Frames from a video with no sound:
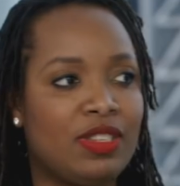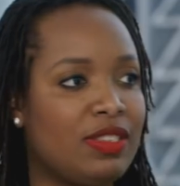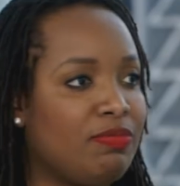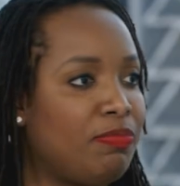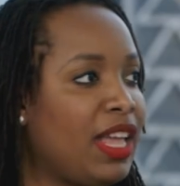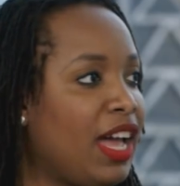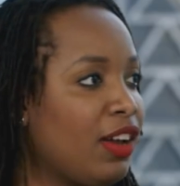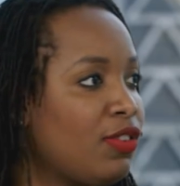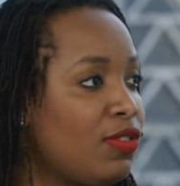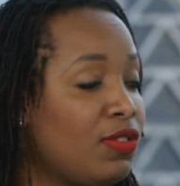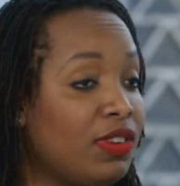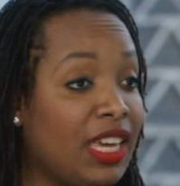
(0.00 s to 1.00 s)
was
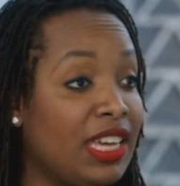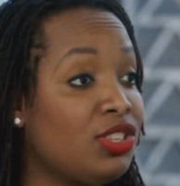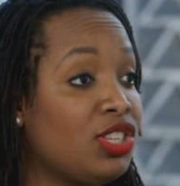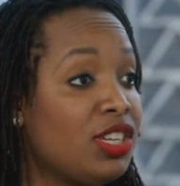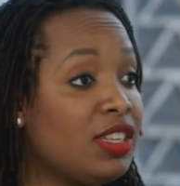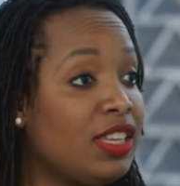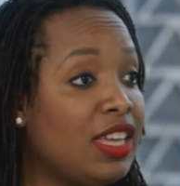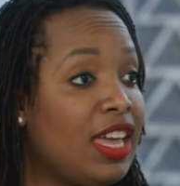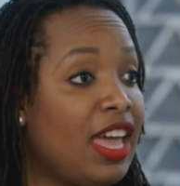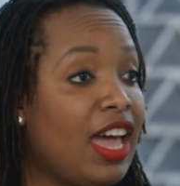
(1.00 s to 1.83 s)
black or Asian,